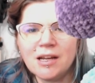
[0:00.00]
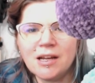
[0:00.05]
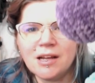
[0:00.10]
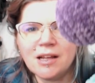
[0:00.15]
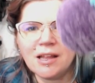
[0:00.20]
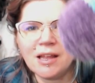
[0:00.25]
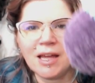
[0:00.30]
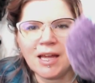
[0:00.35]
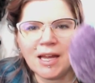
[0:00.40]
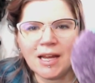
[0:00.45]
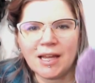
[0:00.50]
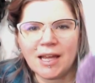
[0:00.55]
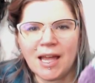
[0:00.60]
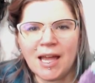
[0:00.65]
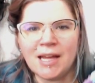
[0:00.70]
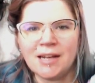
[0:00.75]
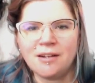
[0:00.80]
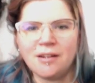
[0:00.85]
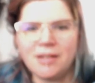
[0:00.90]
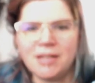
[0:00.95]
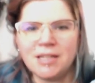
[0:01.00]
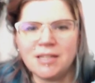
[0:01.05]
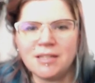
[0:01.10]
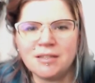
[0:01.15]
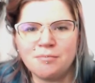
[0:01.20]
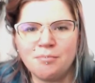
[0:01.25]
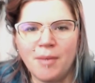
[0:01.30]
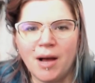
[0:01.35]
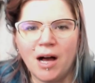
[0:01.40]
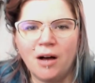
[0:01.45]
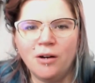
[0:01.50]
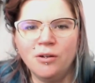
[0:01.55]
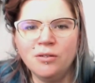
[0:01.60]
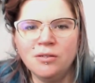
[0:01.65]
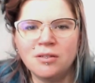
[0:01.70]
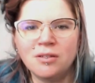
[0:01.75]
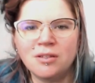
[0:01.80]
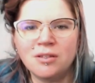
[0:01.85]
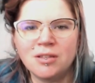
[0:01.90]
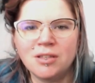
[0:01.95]
like, and on his
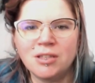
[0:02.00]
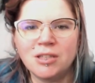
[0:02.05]
mouth.